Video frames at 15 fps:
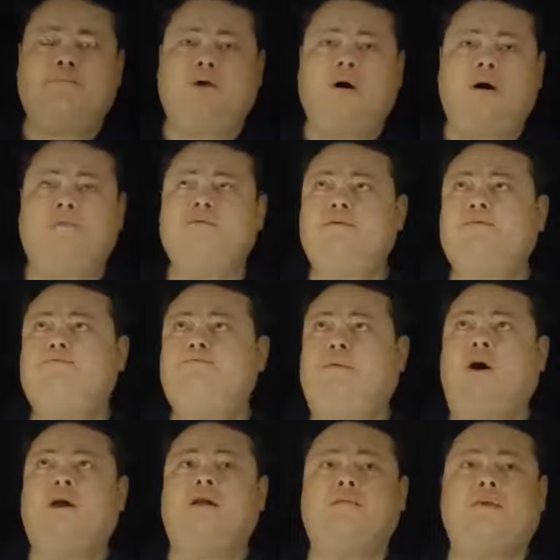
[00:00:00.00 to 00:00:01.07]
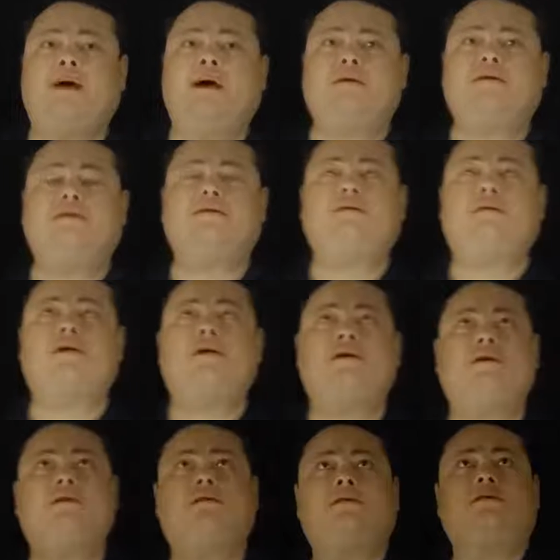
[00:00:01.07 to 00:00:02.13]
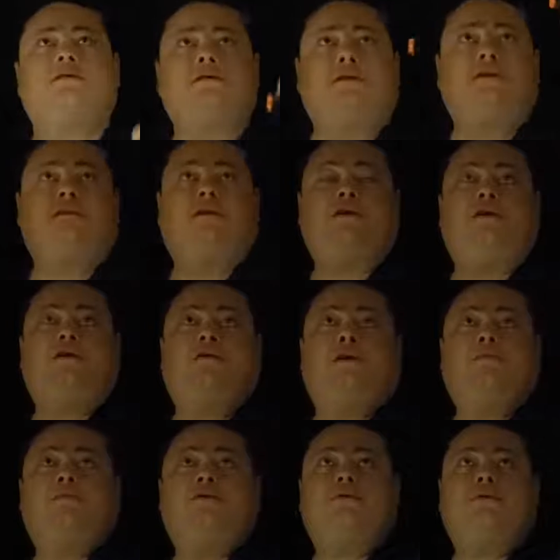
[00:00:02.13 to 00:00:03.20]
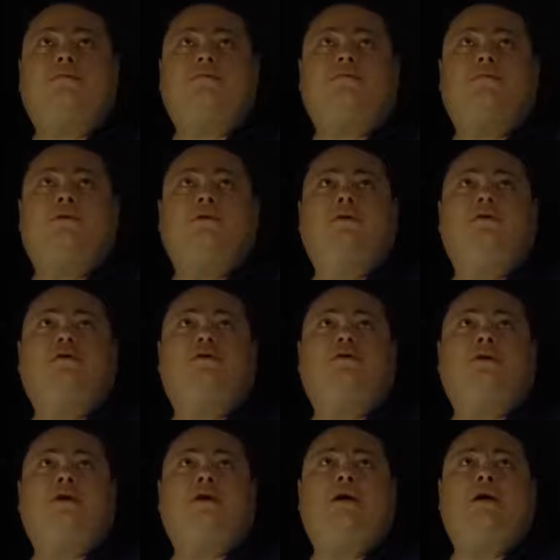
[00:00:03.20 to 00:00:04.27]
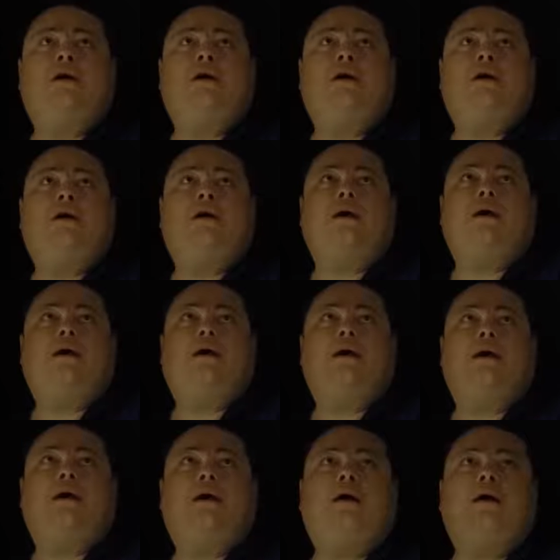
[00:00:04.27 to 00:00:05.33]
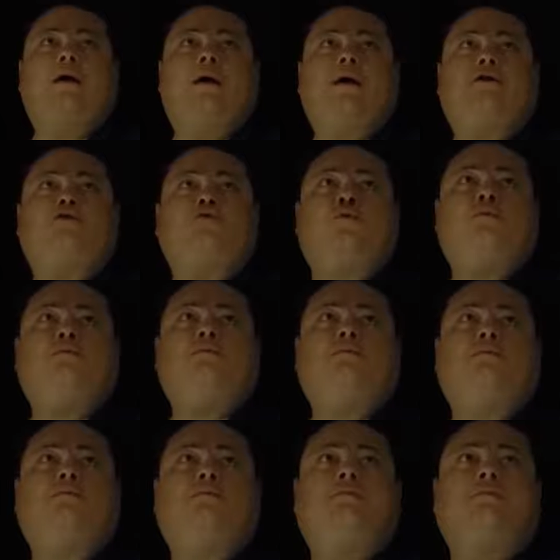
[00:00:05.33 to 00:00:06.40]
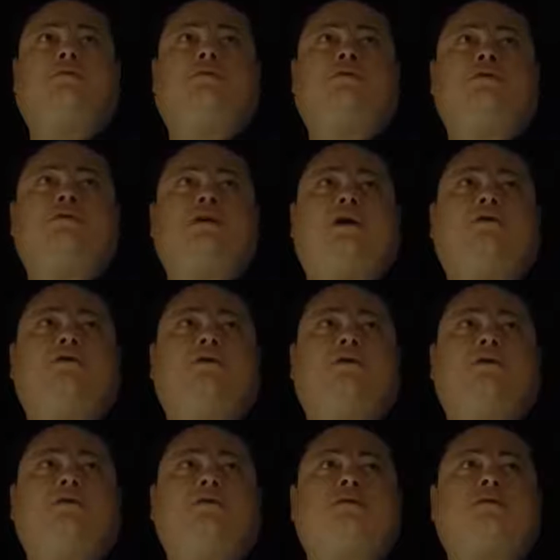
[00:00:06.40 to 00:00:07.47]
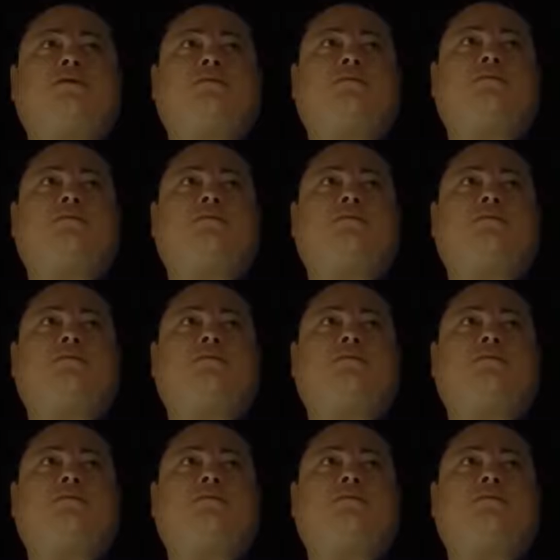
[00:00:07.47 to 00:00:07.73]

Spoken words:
Bob's body mass is 60 kilograms. So the actual result is